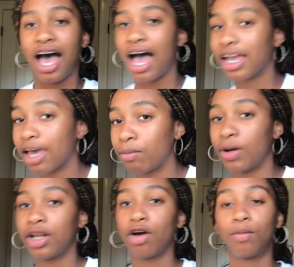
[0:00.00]
I kept
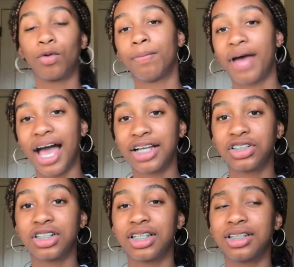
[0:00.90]
waiting on more
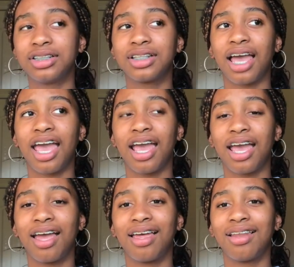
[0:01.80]
packages
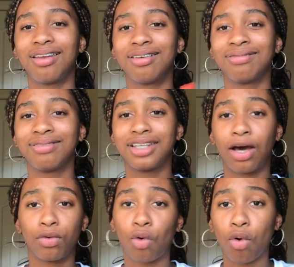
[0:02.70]
and then
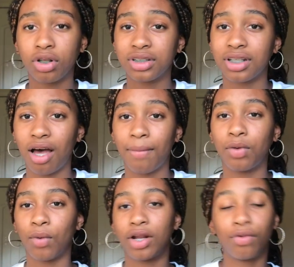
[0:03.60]
I would order some
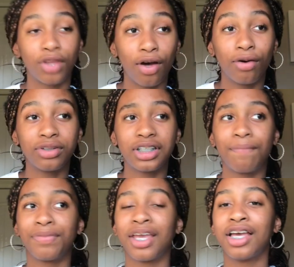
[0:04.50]
and wait on those.
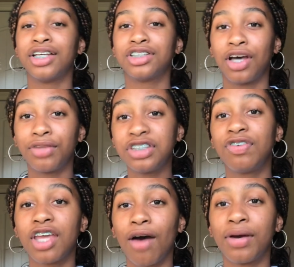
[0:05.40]
So this
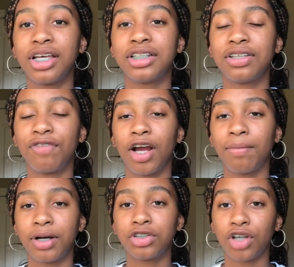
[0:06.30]
video is
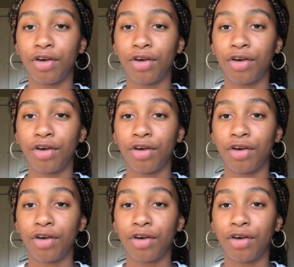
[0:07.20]
very much